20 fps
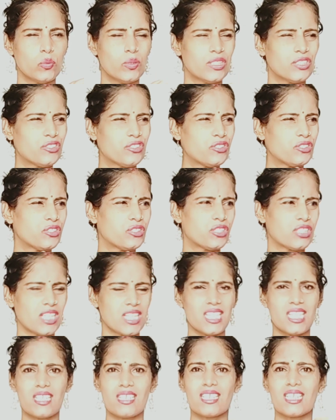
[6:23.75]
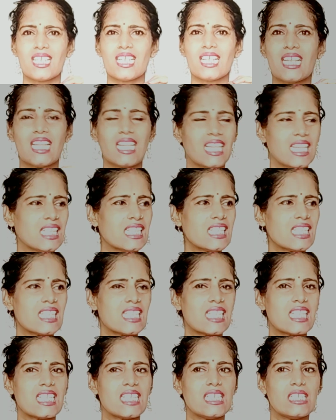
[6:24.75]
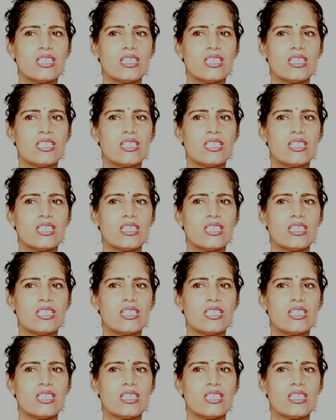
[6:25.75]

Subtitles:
with just hints